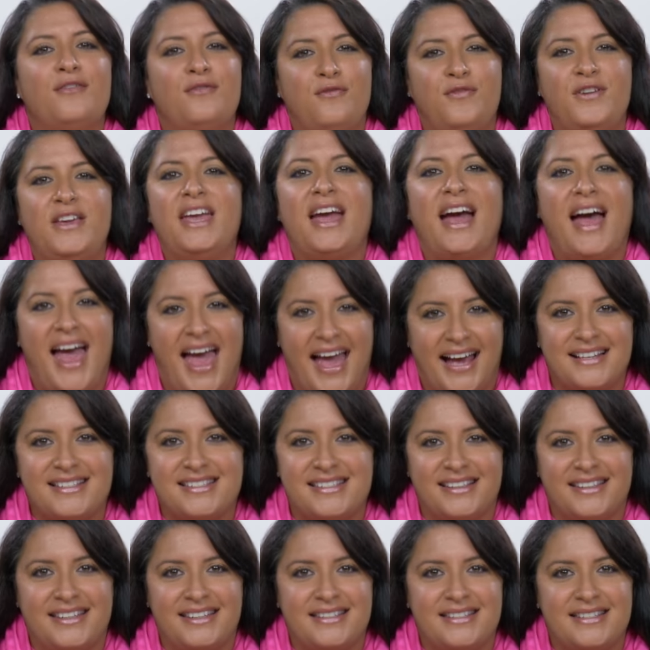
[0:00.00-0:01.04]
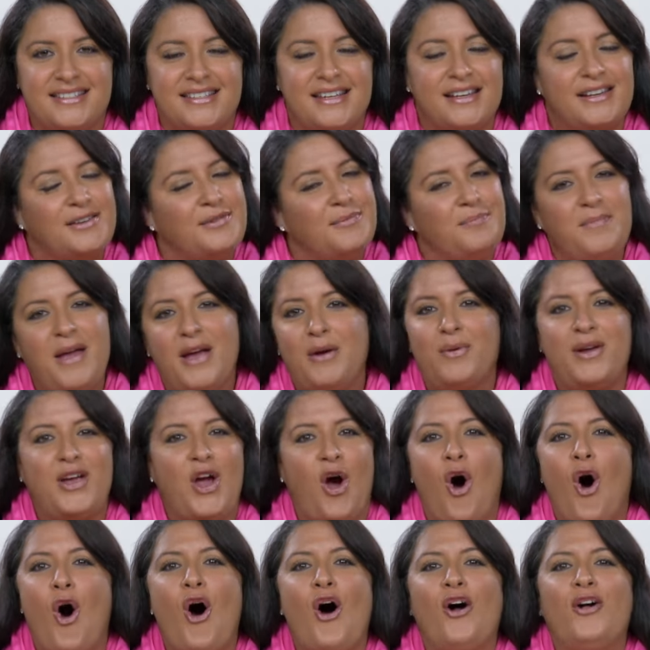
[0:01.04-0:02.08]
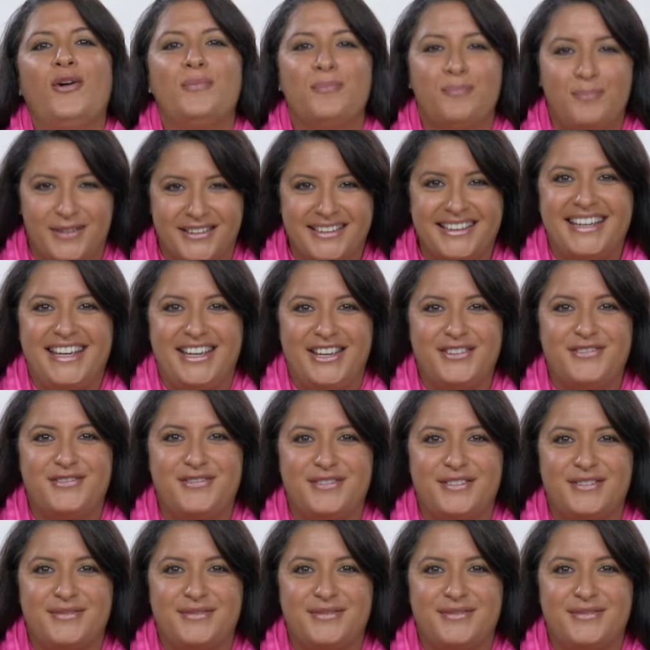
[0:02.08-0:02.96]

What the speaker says: via excellence. May we all believe.